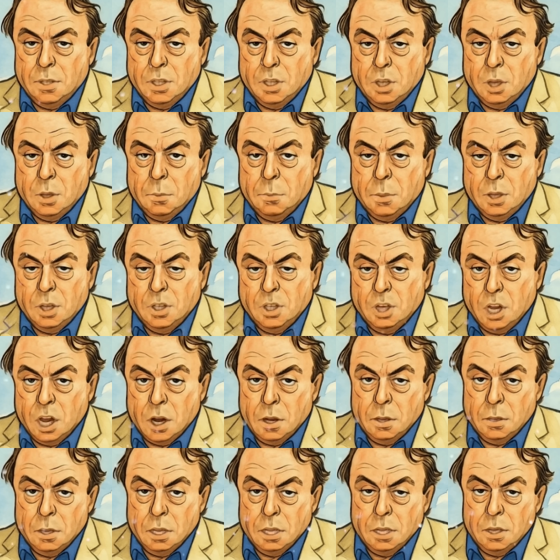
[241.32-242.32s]
stupid
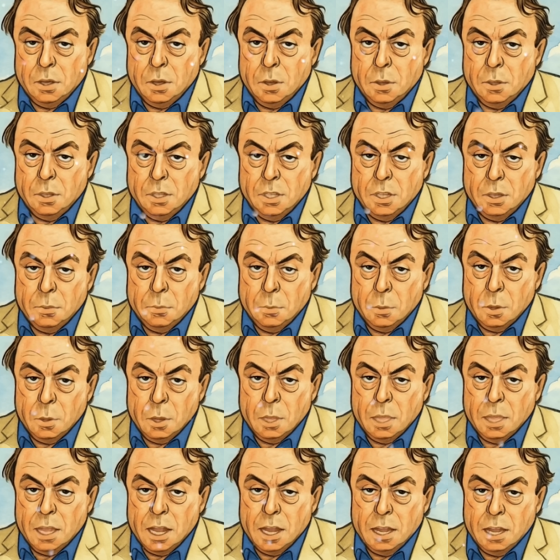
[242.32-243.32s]
joke is cause to
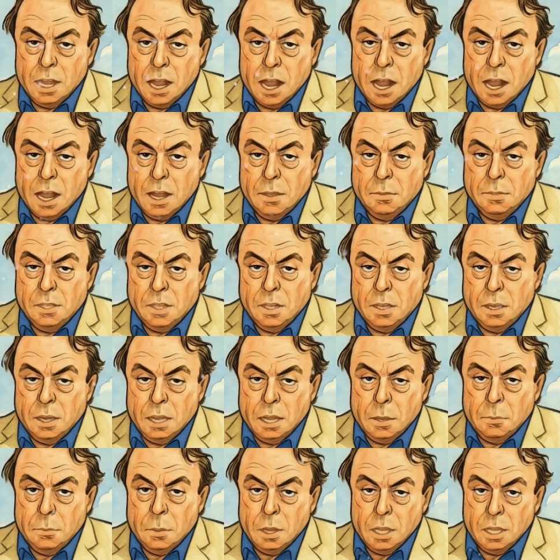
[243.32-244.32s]
ruin their lives,"
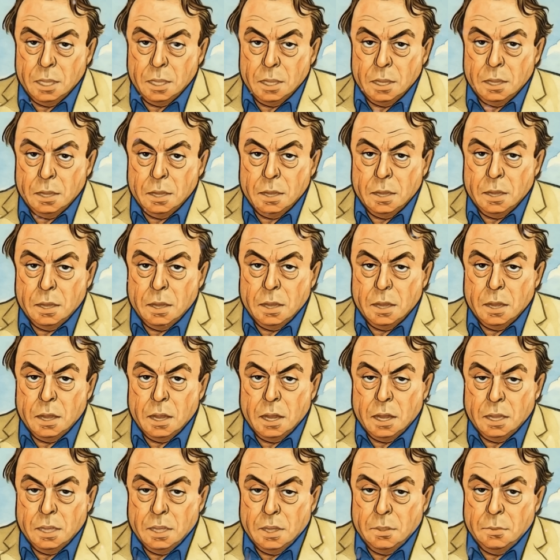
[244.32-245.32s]
he pleaded,
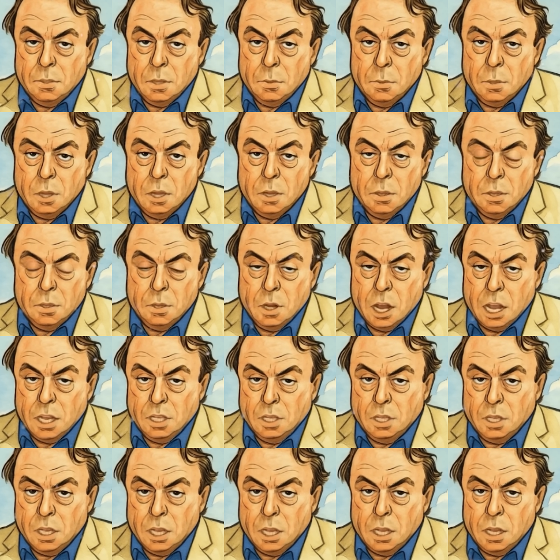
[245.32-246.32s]
as if the real
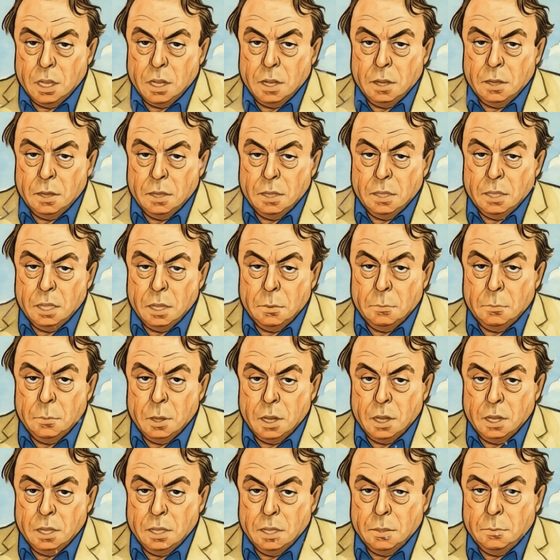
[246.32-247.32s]
tragedy here is that
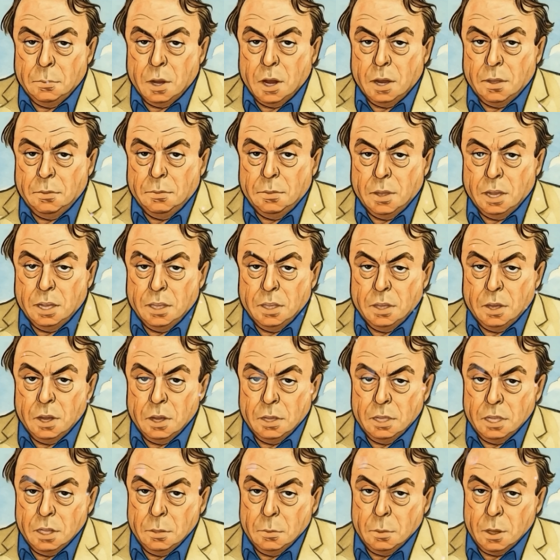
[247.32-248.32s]
bigots might face
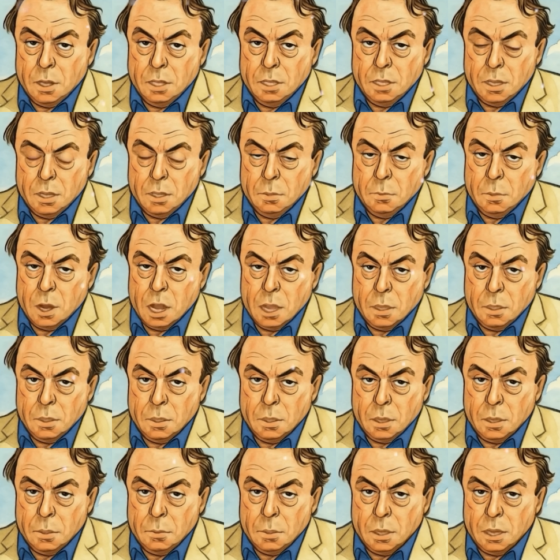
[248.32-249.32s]
consequences rather
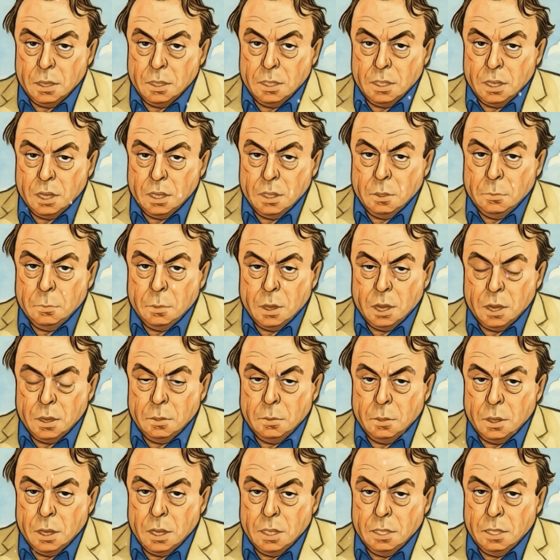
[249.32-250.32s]
than that such
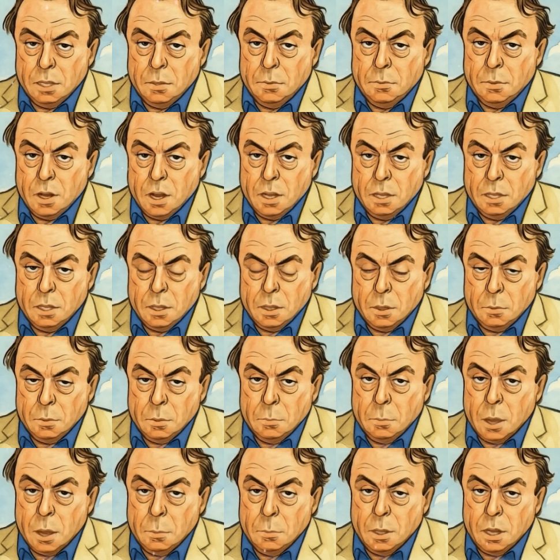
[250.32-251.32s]
bigotry has infected the
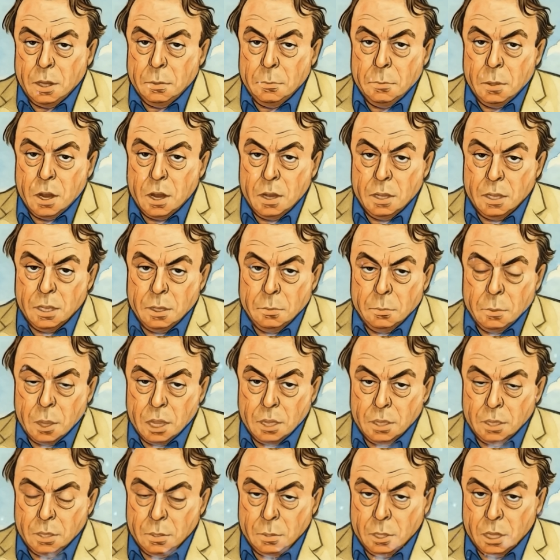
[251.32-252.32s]
Republican Party's
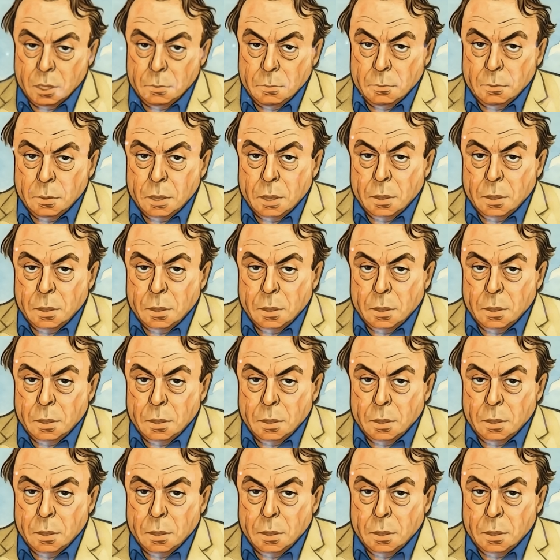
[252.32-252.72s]
bloodstream.